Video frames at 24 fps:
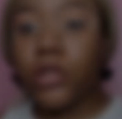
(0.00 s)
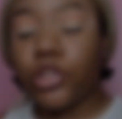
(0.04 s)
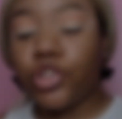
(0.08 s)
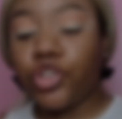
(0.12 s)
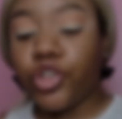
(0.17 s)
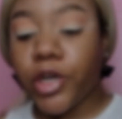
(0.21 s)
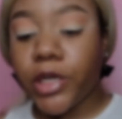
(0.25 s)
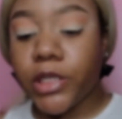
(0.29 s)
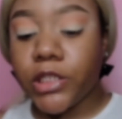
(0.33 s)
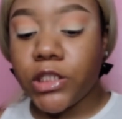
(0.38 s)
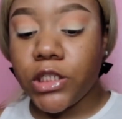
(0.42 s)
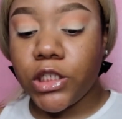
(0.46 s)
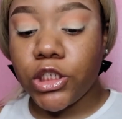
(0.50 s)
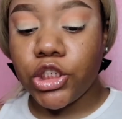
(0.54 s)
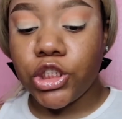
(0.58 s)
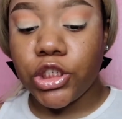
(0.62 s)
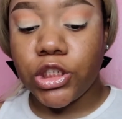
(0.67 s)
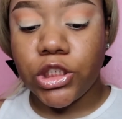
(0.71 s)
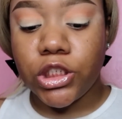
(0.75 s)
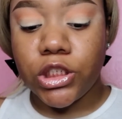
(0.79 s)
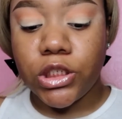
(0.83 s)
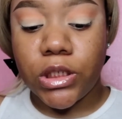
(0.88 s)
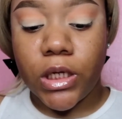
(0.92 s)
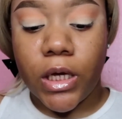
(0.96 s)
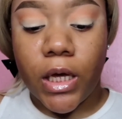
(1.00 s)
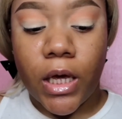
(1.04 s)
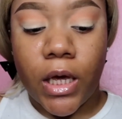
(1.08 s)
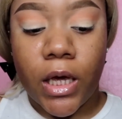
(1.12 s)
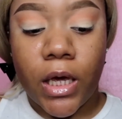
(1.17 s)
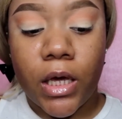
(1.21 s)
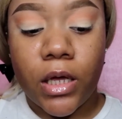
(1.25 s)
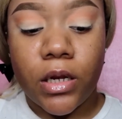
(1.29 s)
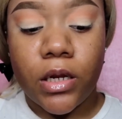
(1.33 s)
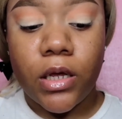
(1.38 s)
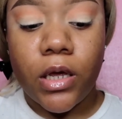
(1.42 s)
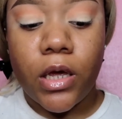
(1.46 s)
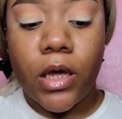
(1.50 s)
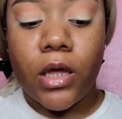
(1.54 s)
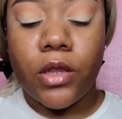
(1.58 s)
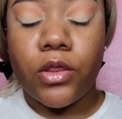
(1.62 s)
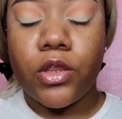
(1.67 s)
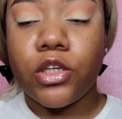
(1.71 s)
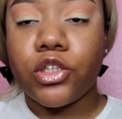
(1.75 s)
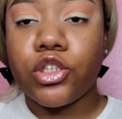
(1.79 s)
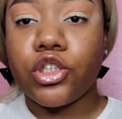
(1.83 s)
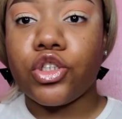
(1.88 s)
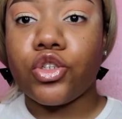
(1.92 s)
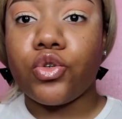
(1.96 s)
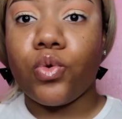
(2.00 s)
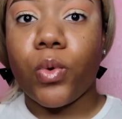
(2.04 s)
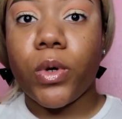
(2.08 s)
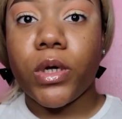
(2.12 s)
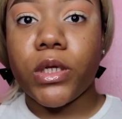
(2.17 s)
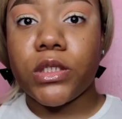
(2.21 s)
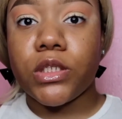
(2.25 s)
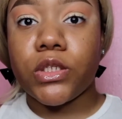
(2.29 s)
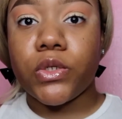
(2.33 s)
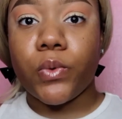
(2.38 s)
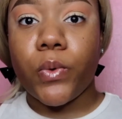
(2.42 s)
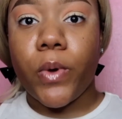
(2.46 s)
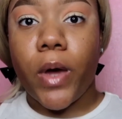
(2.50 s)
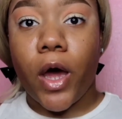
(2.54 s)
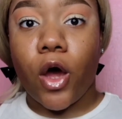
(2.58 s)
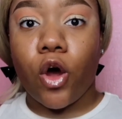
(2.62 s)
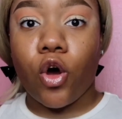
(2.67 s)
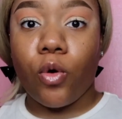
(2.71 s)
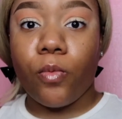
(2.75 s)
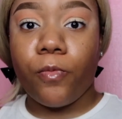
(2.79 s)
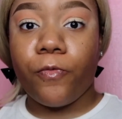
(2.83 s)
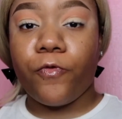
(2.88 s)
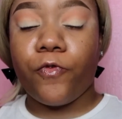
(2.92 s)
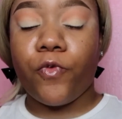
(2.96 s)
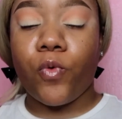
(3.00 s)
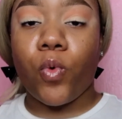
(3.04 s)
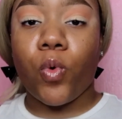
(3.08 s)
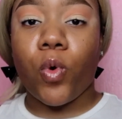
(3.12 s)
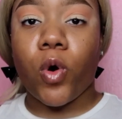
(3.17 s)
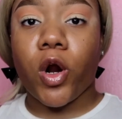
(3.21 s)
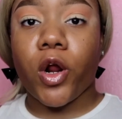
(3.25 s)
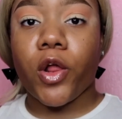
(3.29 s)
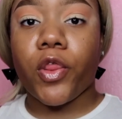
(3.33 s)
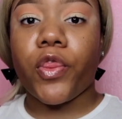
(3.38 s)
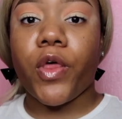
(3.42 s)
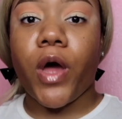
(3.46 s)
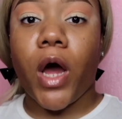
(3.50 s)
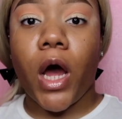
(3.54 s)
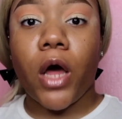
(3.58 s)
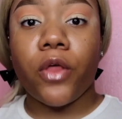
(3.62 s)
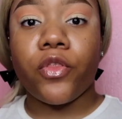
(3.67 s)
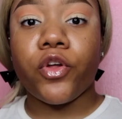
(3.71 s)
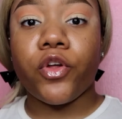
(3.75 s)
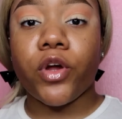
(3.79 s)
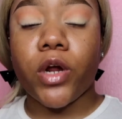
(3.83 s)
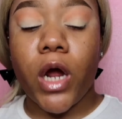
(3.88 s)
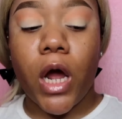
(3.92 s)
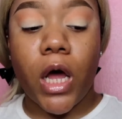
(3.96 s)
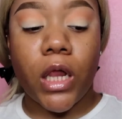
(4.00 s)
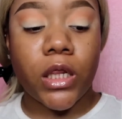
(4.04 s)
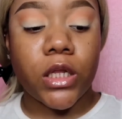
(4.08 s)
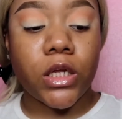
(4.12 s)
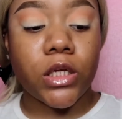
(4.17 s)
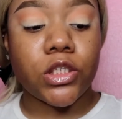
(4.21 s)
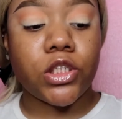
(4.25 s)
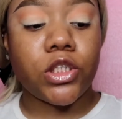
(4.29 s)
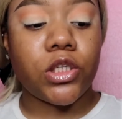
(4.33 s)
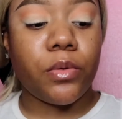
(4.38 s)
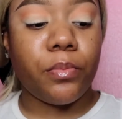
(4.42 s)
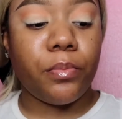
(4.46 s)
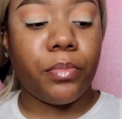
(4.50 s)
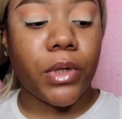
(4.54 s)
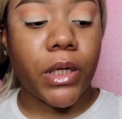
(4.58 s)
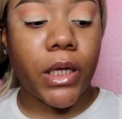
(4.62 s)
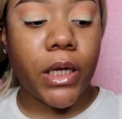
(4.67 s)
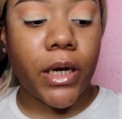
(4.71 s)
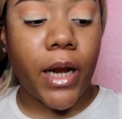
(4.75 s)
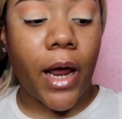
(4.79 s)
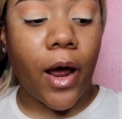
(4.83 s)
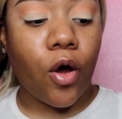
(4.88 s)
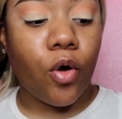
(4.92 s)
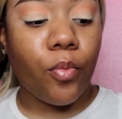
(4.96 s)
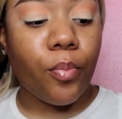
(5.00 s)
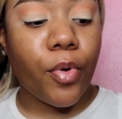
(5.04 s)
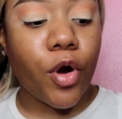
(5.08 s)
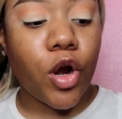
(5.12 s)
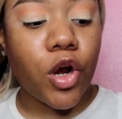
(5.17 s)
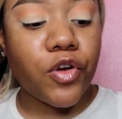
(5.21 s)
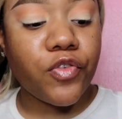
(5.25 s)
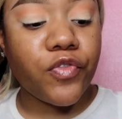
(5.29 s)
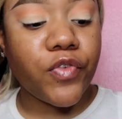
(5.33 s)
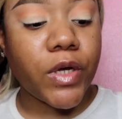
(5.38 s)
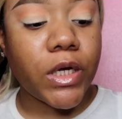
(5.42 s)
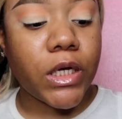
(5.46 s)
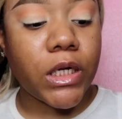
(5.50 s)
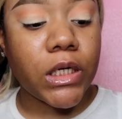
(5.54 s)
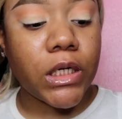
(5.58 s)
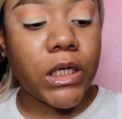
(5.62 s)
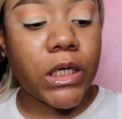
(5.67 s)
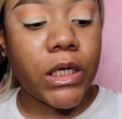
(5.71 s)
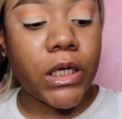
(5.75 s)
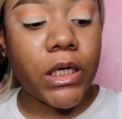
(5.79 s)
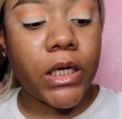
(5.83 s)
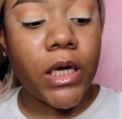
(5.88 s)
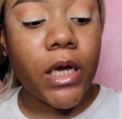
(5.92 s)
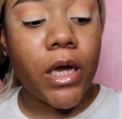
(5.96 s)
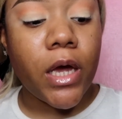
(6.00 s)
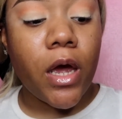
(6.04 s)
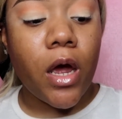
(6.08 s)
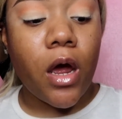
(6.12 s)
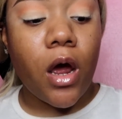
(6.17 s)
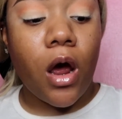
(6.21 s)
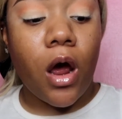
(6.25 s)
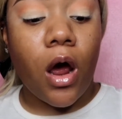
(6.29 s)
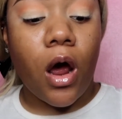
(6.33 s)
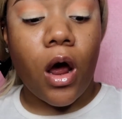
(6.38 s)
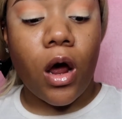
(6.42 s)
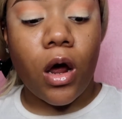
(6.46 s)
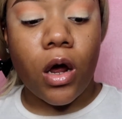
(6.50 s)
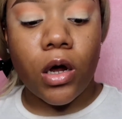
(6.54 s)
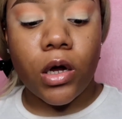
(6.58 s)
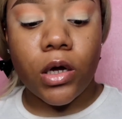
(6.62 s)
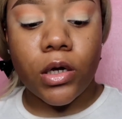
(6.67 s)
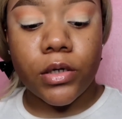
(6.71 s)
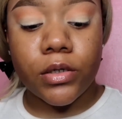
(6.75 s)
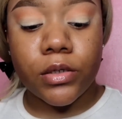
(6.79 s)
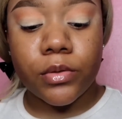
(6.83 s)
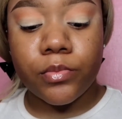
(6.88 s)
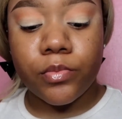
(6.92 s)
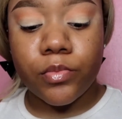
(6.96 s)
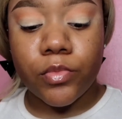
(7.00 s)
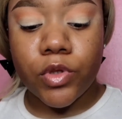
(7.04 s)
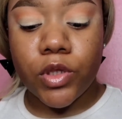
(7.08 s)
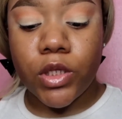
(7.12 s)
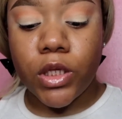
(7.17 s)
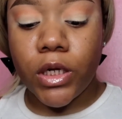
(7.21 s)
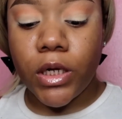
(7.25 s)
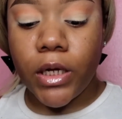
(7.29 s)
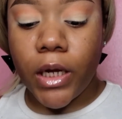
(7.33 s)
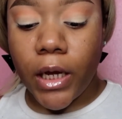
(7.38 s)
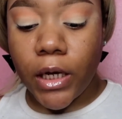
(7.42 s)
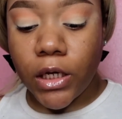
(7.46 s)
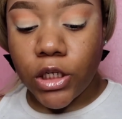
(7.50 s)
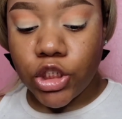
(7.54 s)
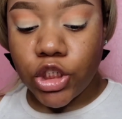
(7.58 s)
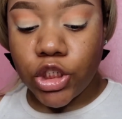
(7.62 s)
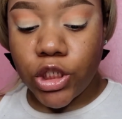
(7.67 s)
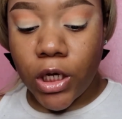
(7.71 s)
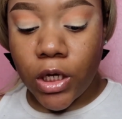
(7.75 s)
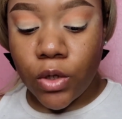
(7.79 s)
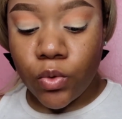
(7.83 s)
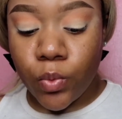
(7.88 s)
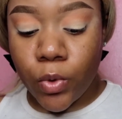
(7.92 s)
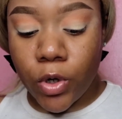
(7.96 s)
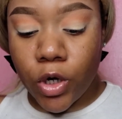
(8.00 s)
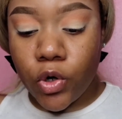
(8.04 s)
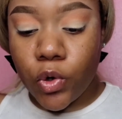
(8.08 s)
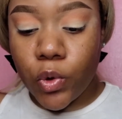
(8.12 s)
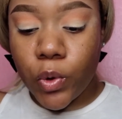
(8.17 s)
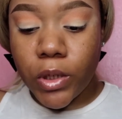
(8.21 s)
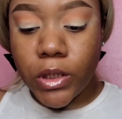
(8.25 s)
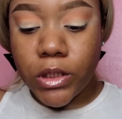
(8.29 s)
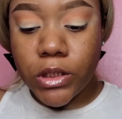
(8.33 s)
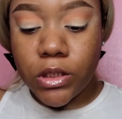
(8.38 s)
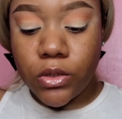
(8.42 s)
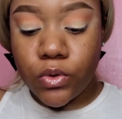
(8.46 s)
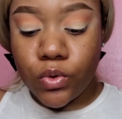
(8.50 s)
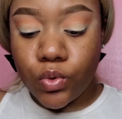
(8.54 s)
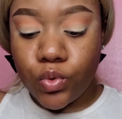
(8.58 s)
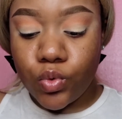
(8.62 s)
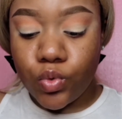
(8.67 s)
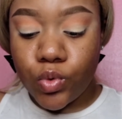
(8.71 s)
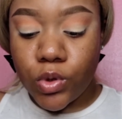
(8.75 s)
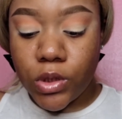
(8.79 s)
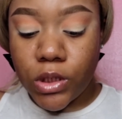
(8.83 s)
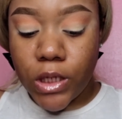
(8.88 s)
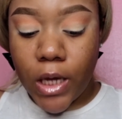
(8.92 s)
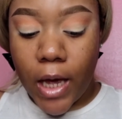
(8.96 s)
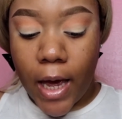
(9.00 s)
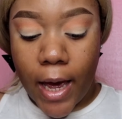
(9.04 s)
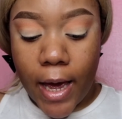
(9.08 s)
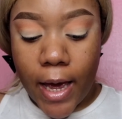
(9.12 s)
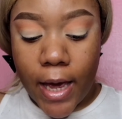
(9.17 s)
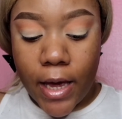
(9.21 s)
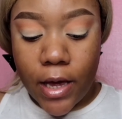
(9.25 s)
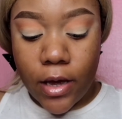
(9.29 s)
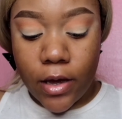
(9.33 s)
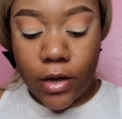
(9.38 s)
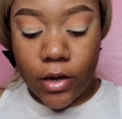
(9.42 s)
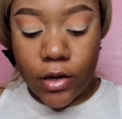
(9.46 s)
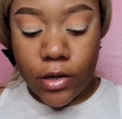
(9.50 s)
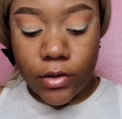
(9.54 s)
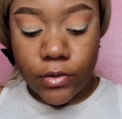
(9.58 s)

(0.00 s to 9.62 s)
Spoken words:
the transition shade. This is going to help for the other colors to blend out perfectly. The next shade we're going to take,